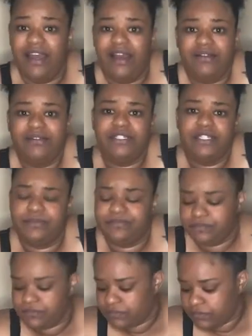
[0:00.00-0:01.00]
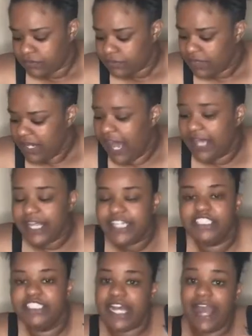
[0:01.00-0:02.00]
I don't know. I
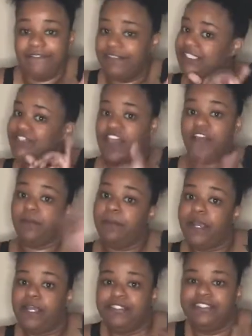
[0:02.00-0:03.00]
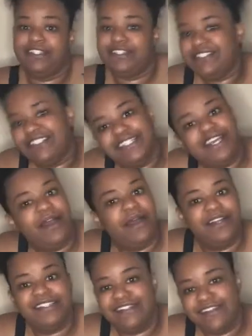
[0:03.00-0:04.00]
like jeans. I have this favorite pair of jeans.
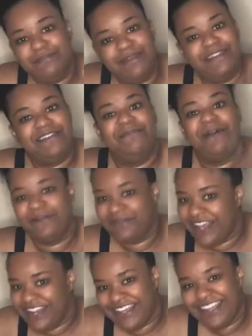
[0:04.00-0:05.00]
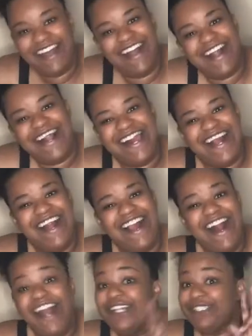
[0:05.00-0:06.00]
Y'all see me in them already.
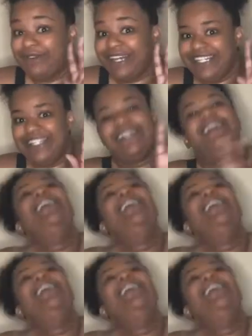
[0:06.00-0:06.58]
Twice.